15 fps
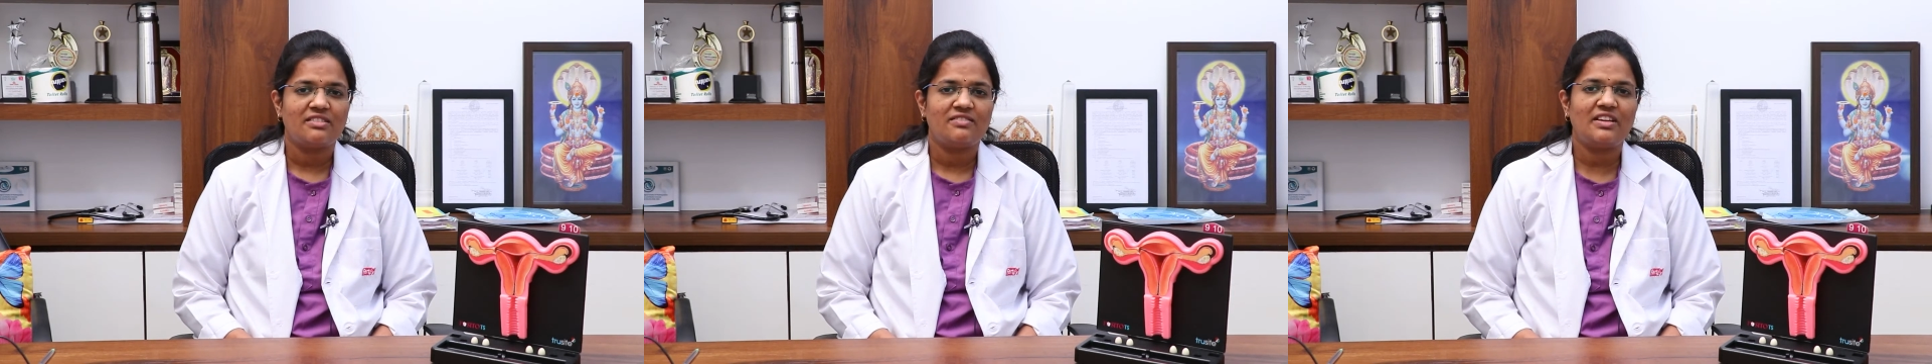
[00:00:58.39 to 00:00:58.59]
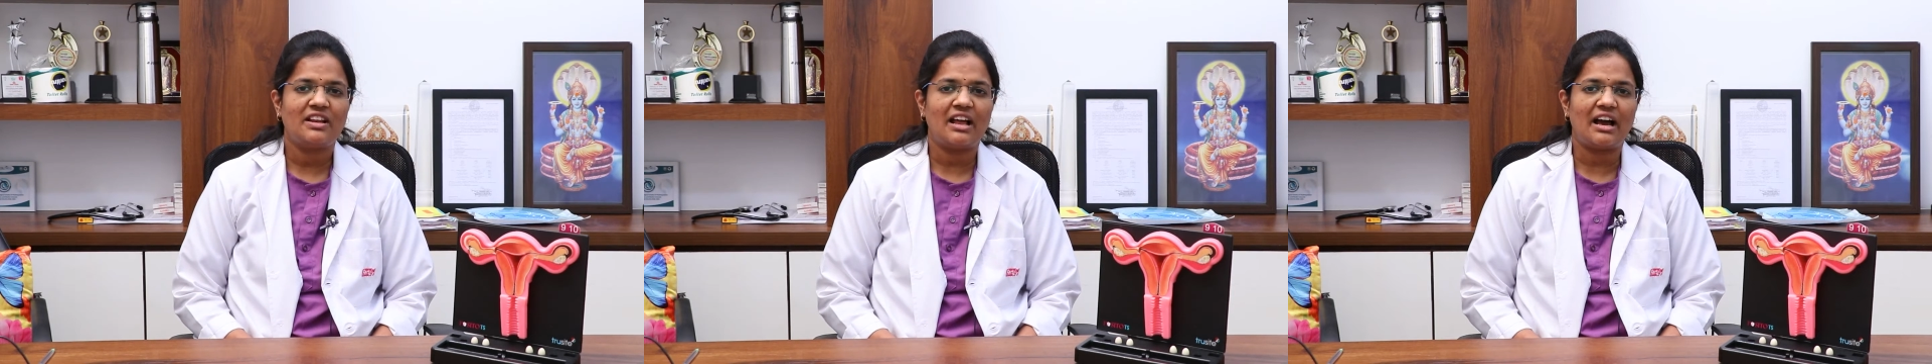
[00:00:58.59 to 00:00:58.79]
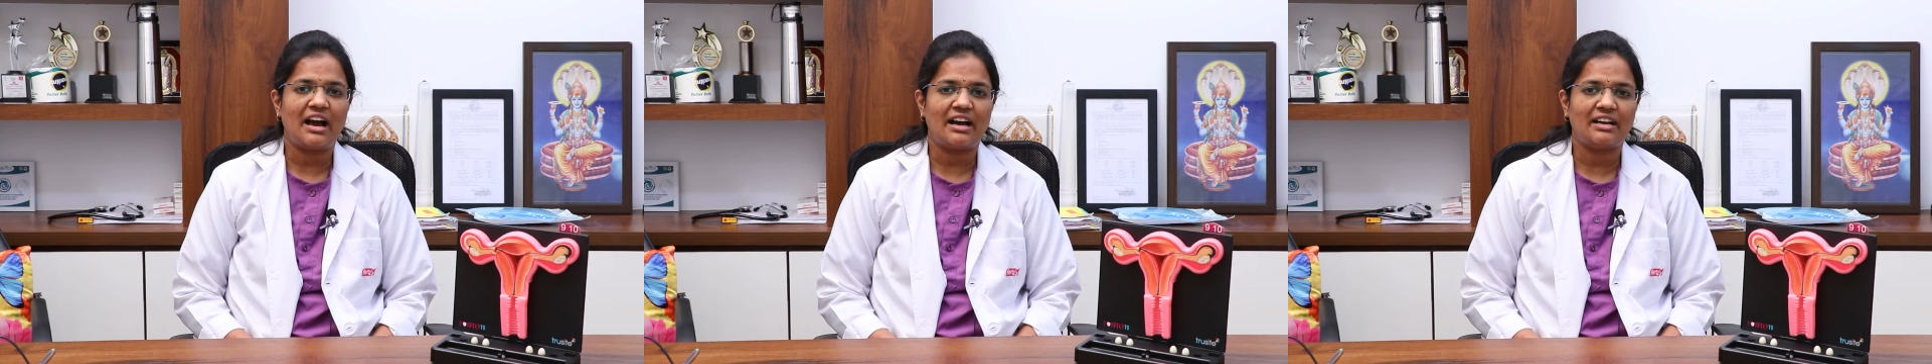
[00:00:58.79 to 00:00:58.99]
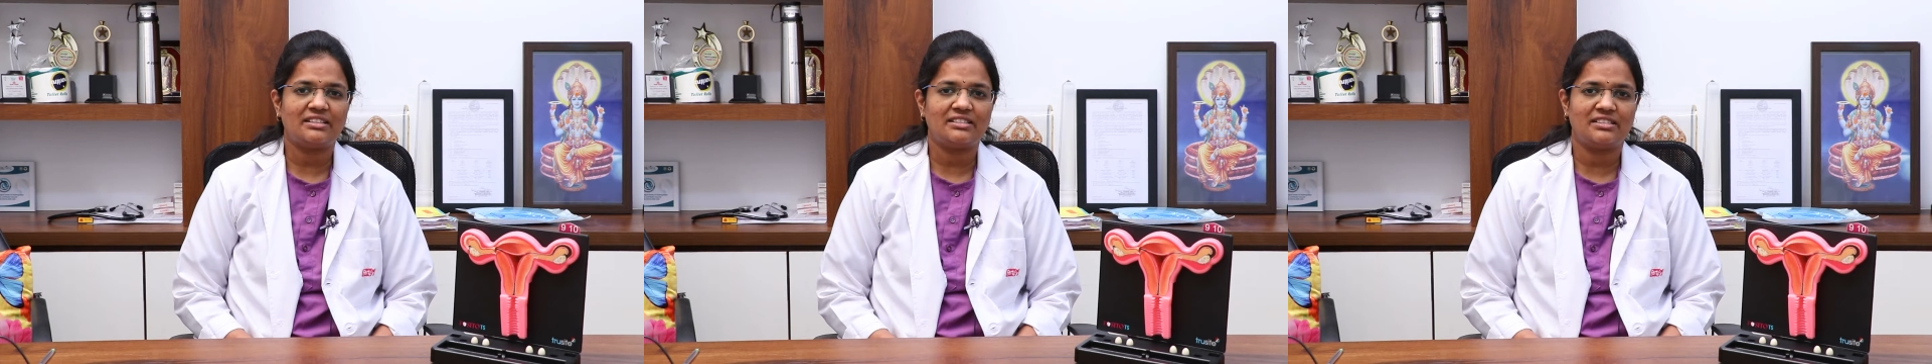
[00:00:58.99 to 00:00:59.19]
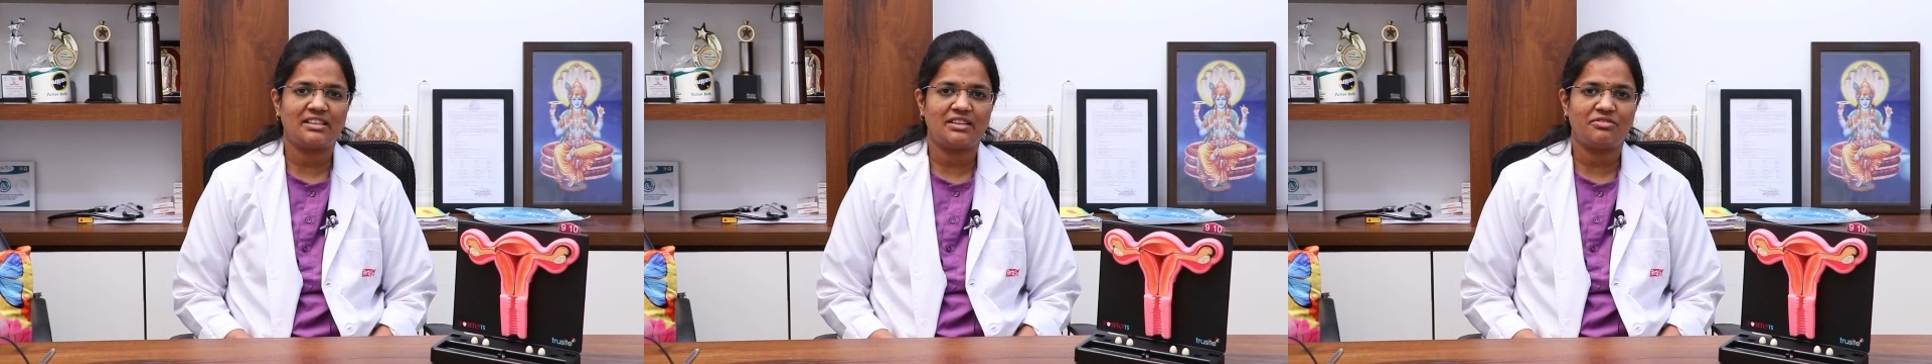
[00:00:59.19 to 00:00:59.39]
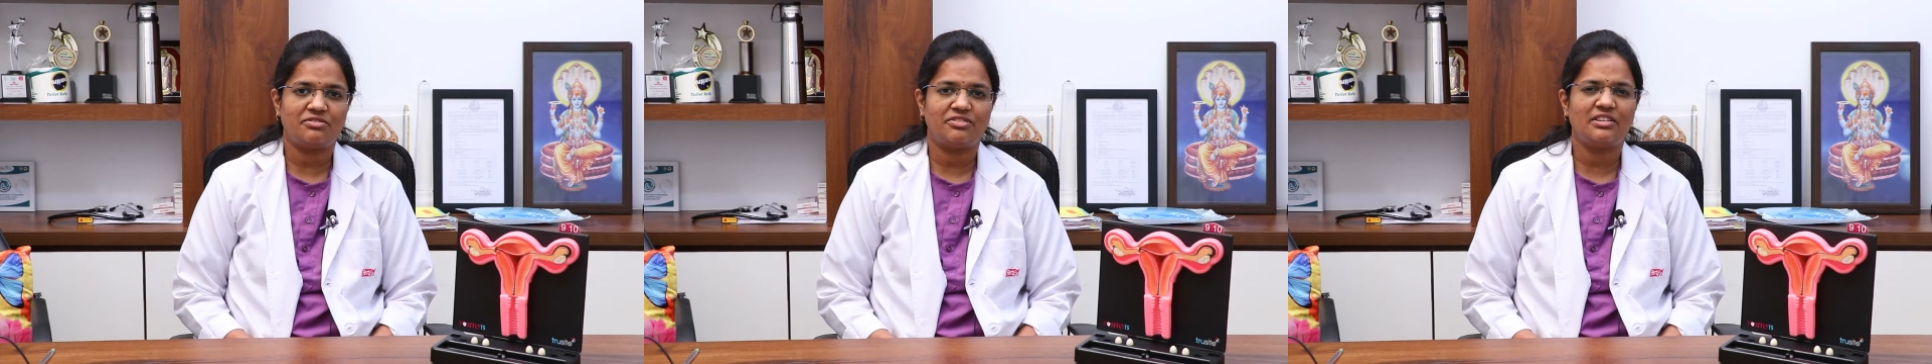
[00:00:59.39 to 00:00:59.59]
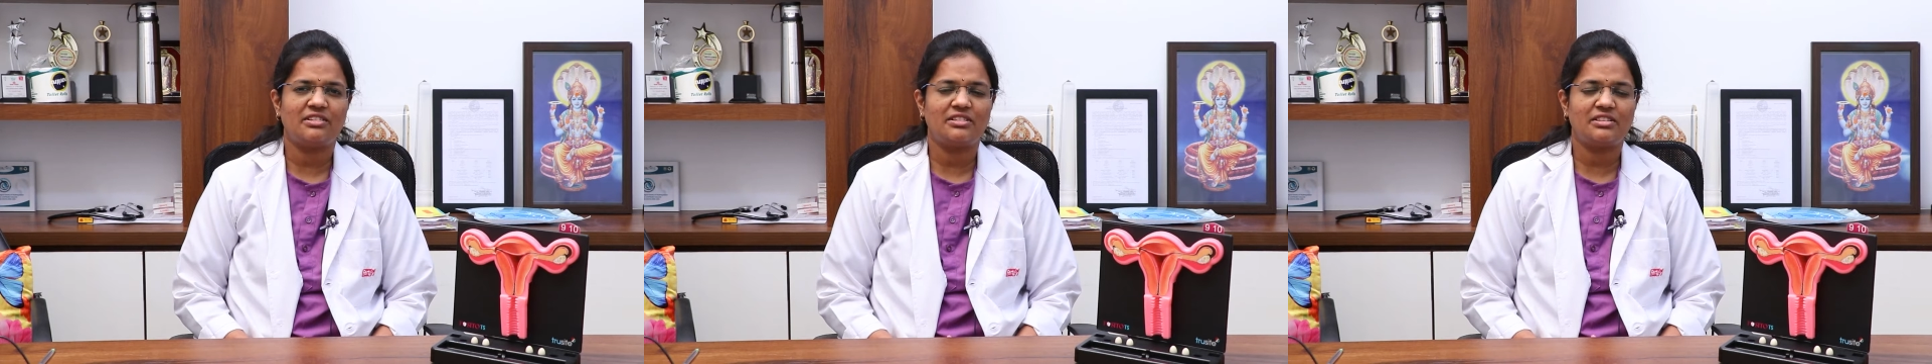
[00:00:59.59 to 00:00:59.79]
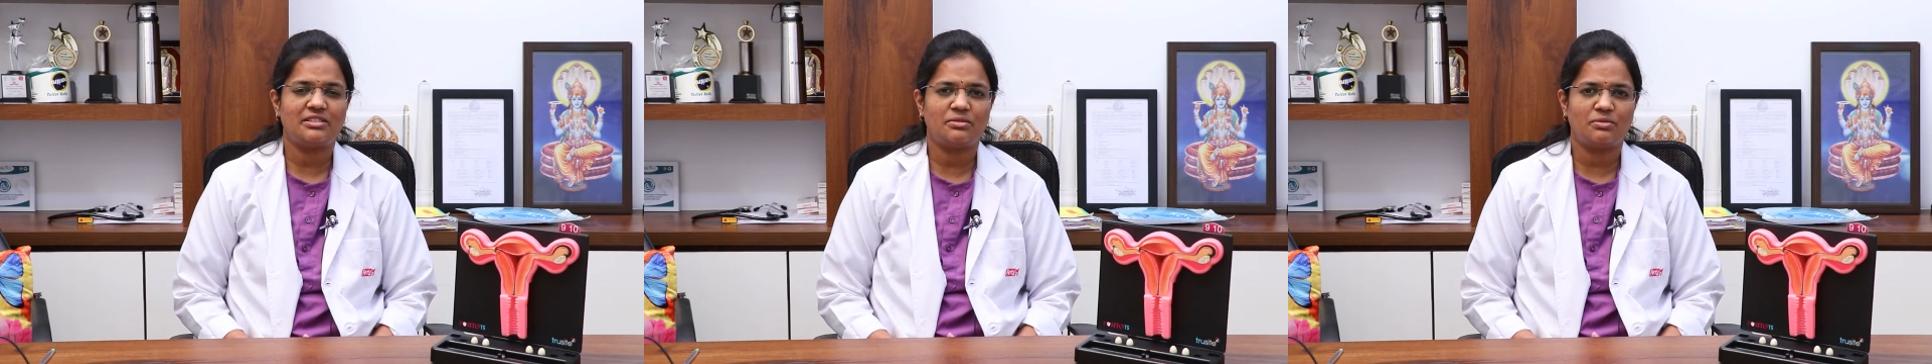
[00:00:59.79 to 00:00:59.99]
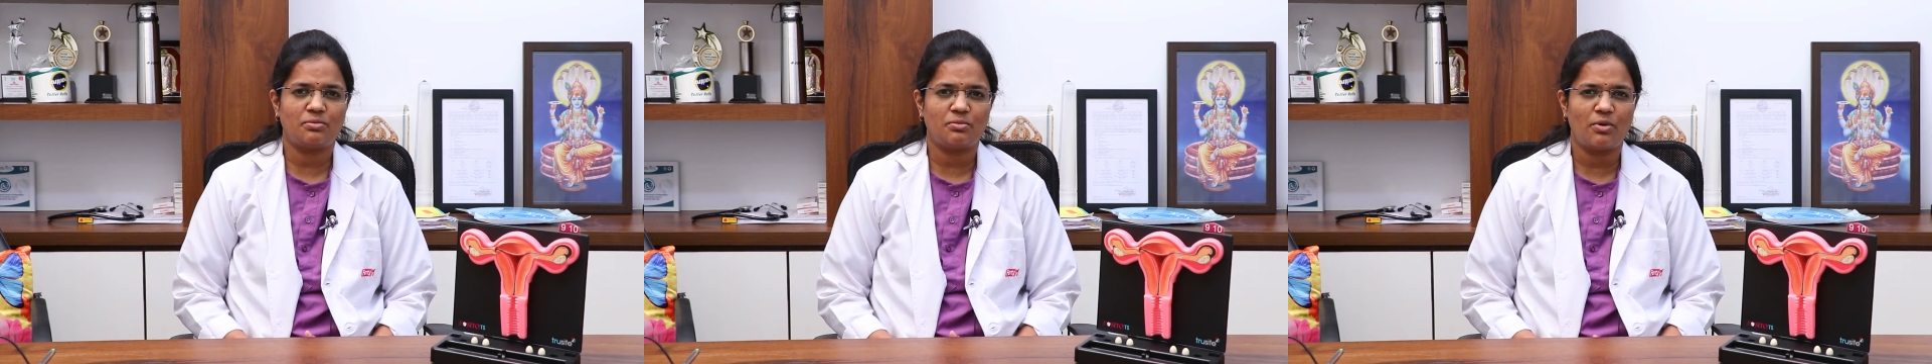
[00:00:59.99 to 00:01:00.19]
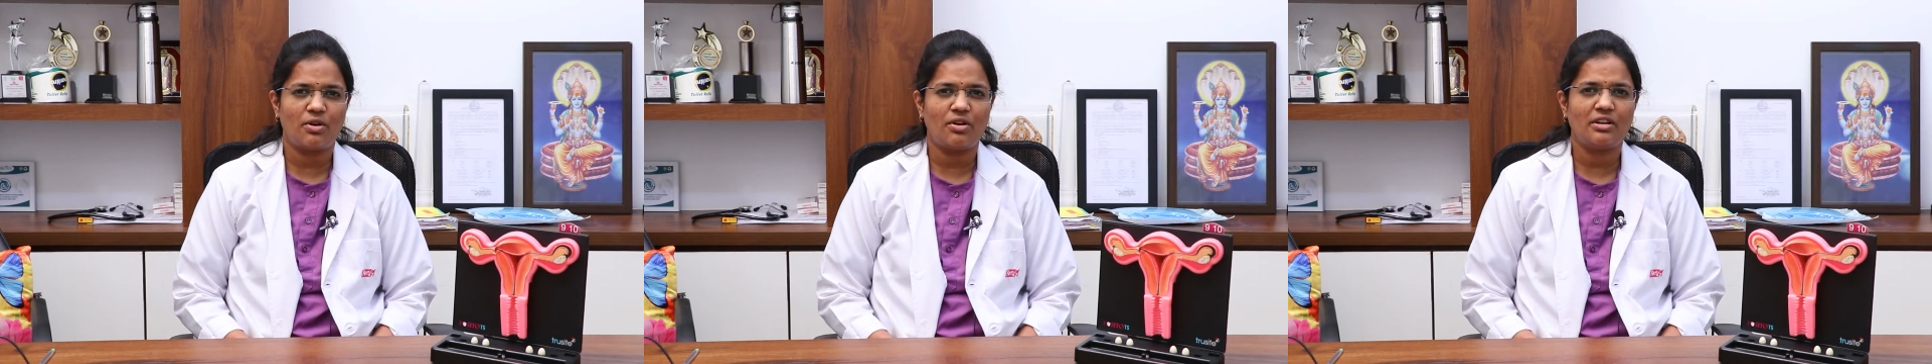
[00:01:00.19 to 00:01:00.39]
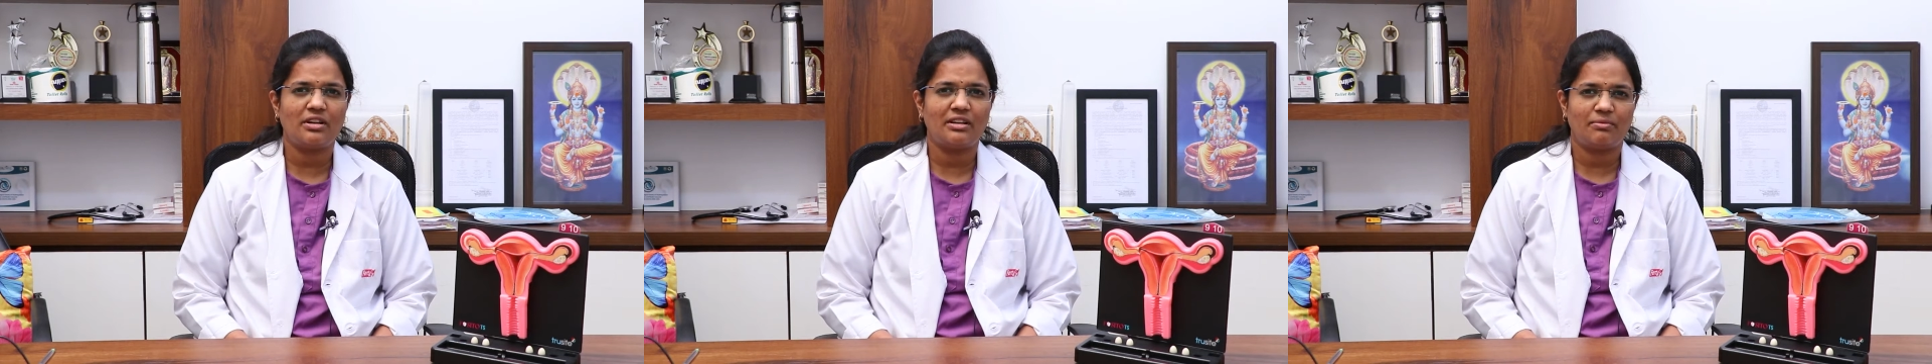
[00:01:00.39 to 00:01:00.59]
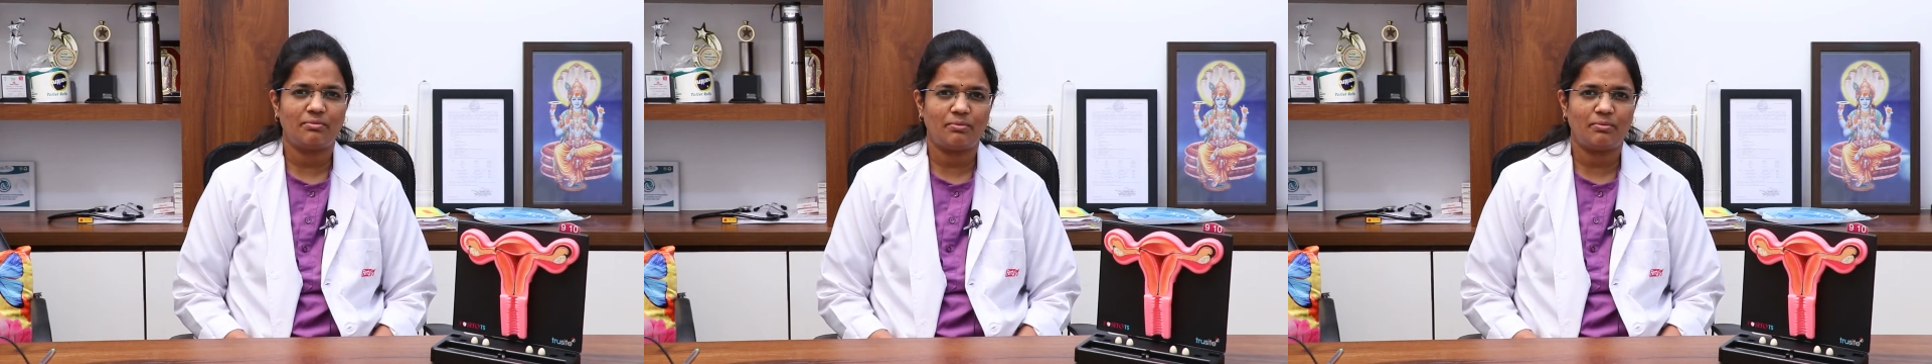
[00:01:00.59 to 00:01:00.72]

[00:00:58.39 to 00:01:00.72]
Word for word: we'll ask them for small